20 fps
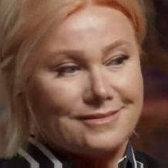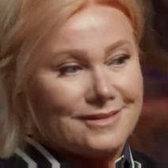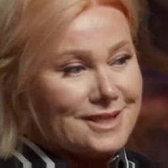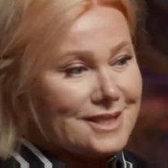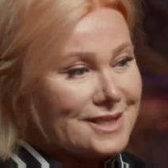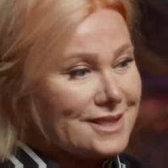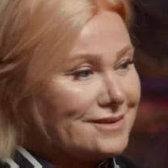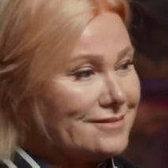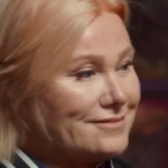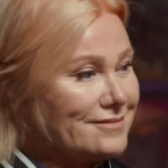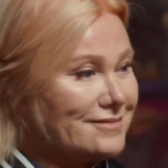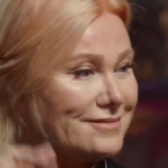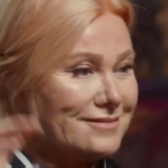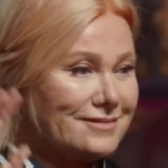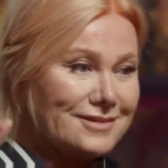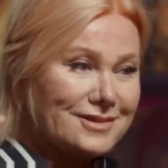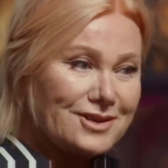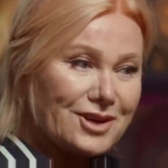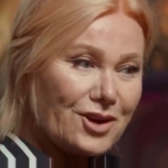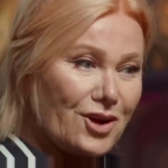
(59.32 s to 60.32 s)
just
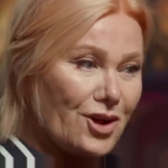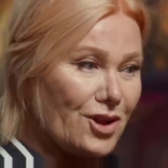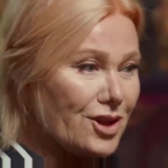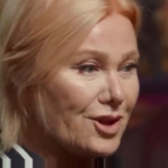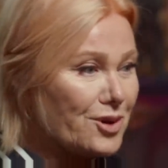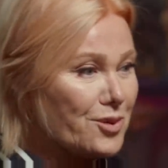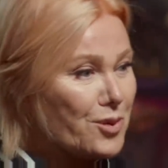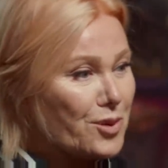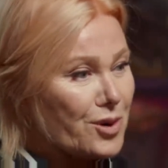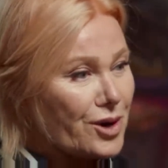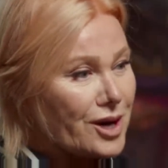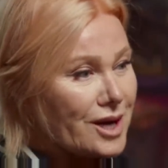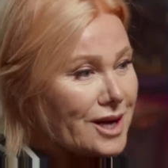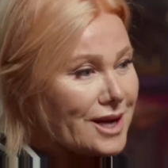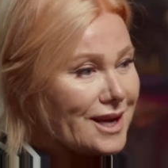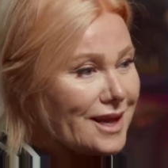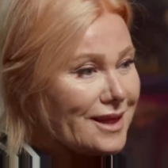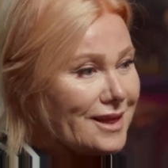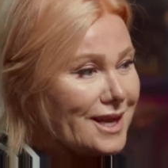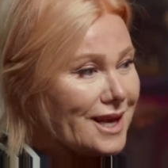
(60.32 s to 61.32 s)
got a whole lot of
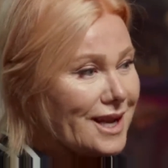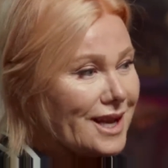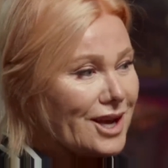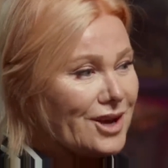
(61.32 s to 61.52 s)
work. And then